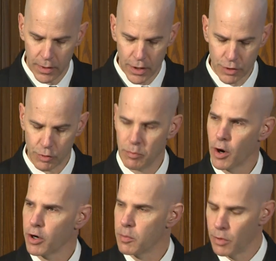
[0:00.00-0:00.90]
is
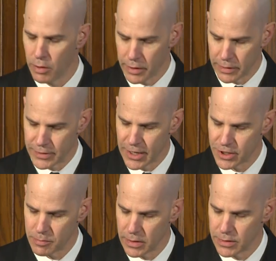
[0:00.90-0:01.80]
remarkable and a
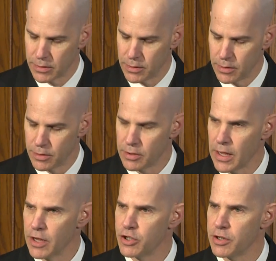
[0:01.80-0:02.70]
testament to
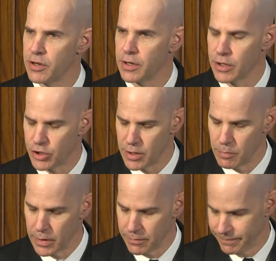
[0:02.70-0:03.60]
the engineering
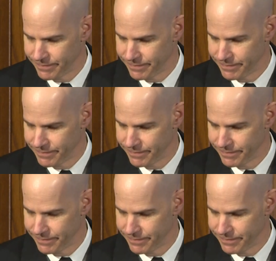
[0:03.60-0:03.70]
achievement.